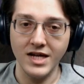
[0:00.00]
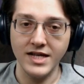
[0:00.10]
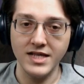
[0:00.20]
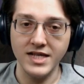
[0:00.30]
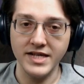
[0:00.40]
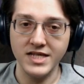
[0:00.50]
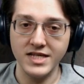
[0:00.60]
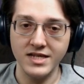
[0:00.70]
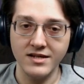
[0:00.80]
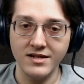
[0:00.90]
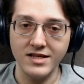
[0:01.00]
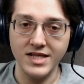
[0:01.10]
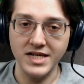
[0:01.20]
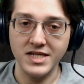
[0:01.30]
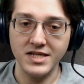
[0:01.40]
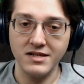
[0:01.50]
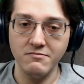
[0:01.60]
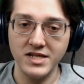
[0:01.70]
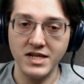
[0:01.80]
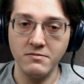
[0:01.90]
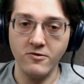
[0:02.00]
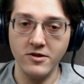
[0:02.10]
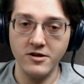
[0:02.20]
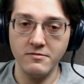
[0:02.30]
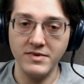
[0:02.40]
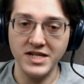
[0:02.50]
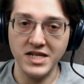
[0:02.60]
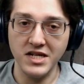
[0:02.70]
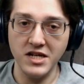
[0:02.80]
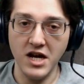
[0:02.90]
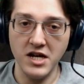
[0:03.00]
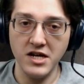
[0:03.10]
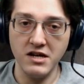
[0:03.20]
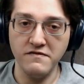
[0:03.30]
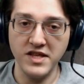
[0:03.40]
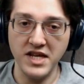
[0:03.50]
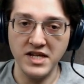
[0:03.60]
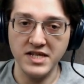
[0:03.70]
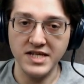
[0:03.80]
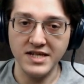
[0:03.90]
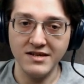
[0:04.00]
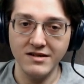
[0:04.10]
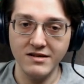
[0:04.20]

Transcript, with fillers: And then this this missing boiler means none of these